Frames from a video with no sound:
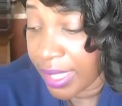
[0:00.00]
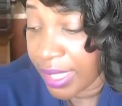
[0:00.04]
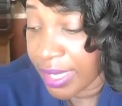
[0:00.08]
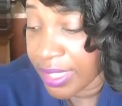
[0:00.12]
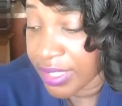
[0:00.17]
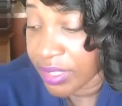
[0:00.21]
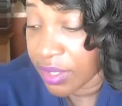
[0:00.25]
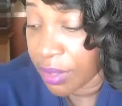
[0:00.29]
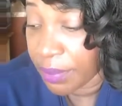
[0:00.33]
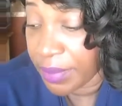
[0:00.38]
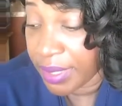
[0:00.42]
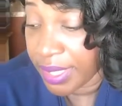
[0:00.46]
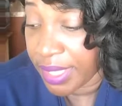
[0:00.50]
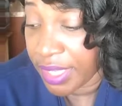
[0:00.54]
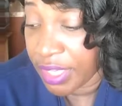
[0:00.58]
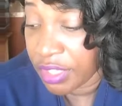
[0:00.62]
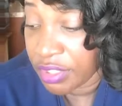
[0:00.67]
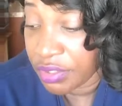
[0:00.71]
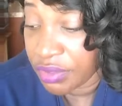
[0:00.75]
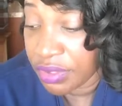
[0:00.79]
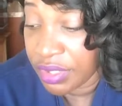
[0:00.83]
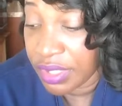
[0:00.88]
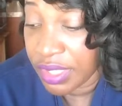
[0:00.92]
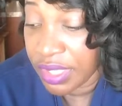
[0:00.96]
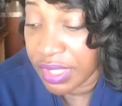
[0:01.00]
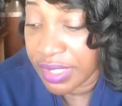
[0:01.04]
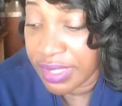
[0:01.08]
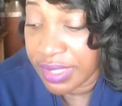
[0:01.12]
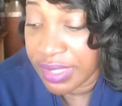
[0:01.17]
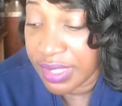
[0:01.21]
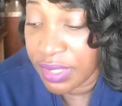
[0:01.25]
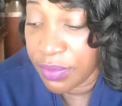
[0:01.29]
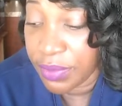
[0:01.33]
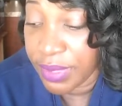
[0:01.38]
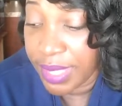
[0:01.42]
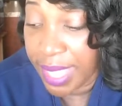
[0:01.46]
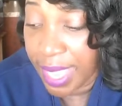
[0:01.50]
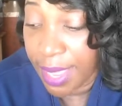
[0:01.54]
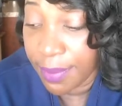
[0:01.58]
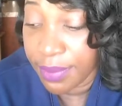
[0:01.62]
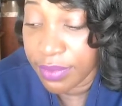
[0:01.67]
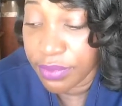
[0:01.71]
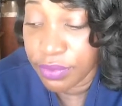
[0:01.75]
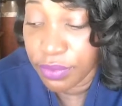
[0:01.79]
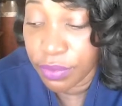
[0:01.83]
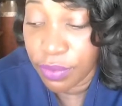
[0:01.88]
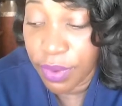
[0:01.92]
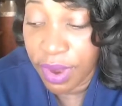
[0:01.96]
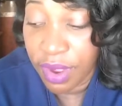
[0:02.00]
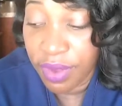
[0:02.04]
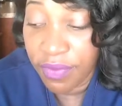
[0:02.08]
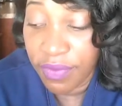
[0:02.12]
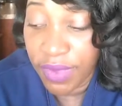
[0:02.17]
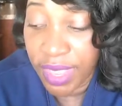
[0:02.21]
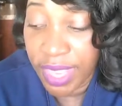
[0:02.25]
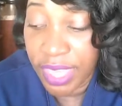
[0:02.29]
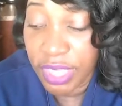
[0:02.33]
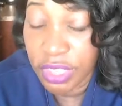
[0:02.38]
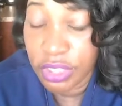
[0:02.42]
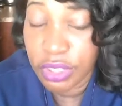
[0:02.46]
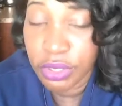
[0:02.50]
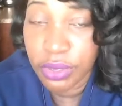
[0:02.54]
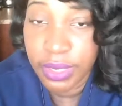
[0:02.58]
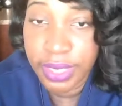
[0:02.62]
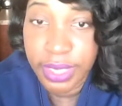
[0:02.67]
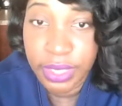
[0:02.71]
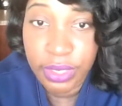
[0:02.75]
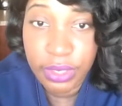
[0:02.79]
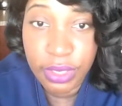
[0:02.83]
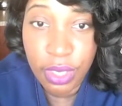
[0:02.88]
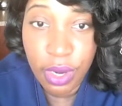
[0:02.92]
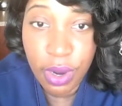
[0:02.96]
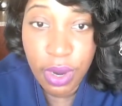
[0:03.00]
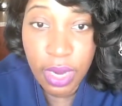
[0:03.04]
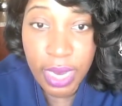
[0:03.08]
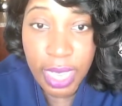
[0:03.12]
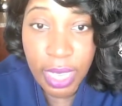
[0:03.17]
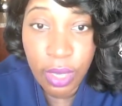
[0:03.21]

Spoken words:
And it's going to be interesting to see what happens with Ralph Angel and Darla.